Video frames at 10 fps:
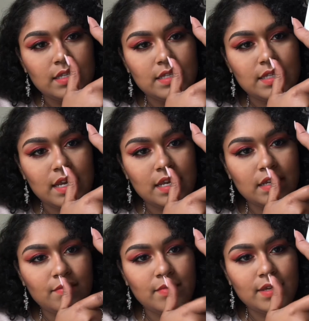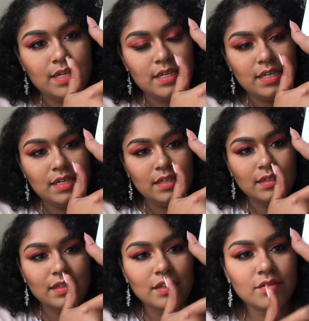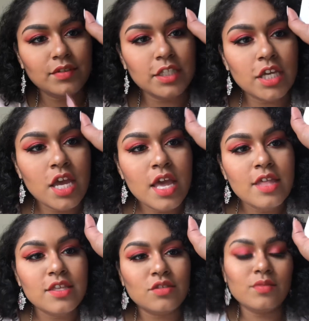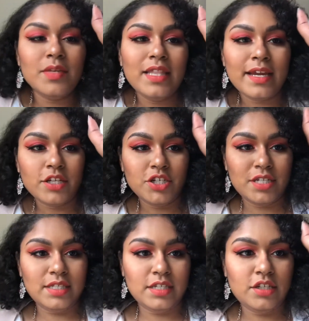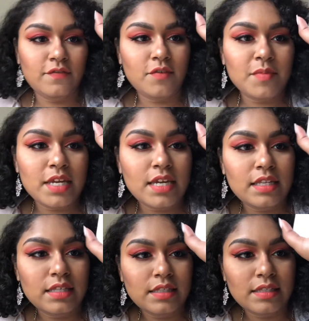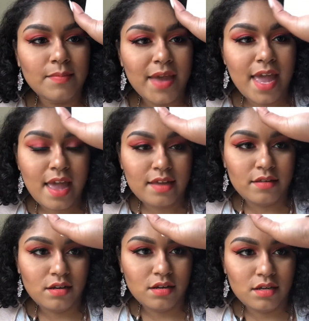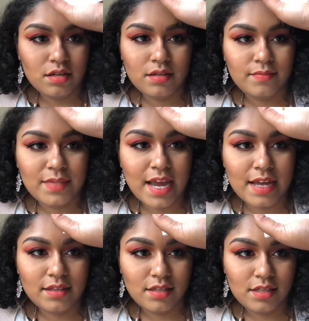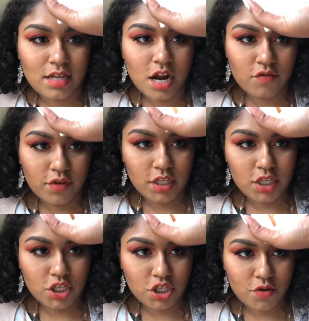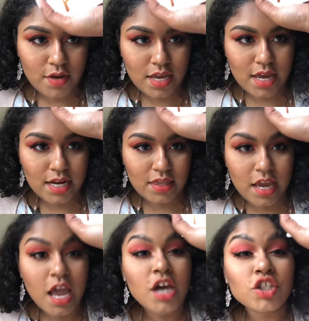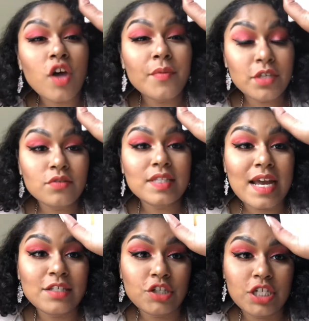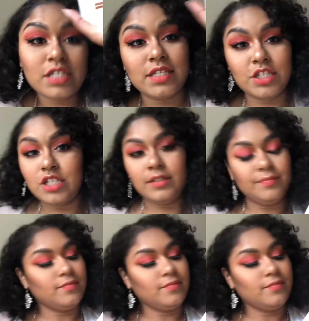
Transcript: Dynamite. This will be like a transition for me. This is a matte. That's not really showing anything. So I will use that as a transition.